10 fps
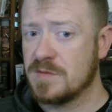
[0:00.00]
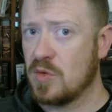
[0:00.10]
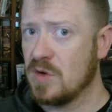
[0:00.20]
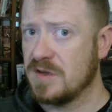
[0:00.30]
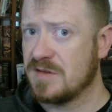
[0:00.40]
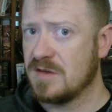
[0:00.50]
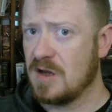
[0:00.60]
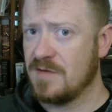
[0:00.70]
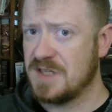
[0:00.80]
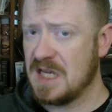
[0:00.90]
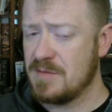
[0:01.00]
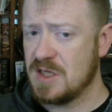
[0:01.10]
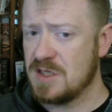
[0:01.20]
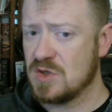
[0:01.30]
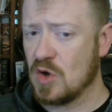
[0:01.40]
points of
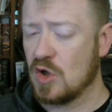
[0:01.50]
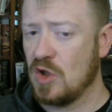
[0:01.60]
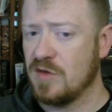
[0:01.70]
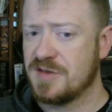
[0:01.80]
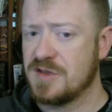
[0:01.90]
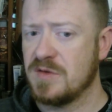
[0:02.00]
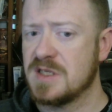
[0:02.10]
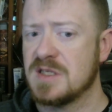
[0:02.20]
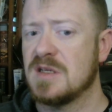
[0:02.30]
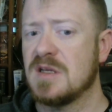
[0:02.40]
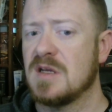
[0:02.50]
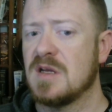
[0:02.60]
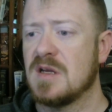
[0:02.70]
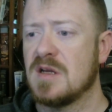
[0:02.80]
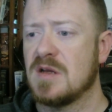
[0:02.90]
damage or close to it
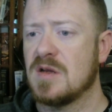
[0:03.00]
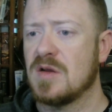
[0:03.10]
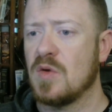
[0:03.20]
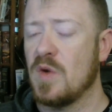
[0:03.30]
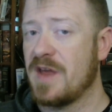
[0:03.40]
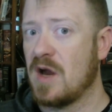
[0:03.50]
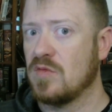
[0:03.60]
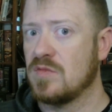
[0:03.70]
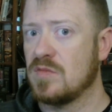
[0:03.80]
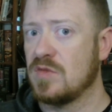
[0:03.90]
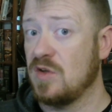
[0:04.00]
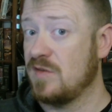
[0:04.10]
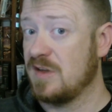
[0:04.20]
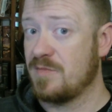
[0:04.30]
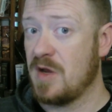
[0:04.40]
without
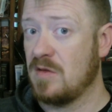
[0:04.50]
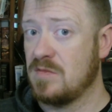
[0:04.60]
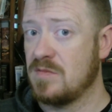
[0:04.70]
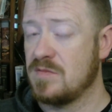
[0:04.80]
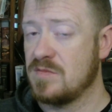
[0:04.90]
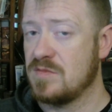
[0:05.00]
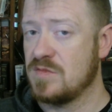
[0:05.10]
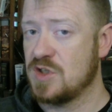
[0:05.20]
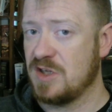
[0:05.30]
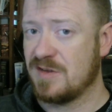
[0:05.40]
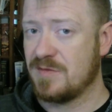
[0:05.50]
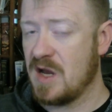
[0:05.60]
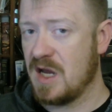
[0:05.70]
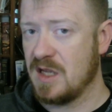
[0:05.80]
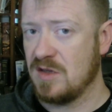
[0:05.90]
using a spell, just
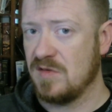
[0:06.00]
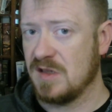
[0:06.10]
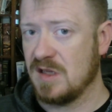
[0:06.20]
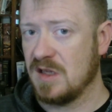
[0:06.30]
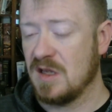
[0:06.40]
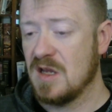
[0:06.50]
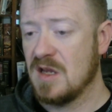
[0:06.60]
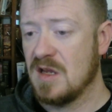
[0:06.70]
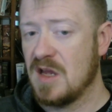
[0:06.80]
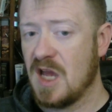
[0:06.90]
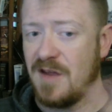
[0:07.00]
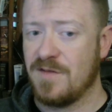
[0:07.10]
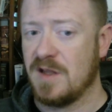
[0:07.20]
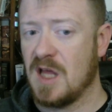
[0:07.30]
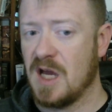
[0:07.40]
by using a
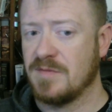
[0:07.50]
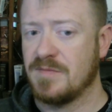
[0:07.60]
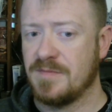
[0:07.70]
feat line.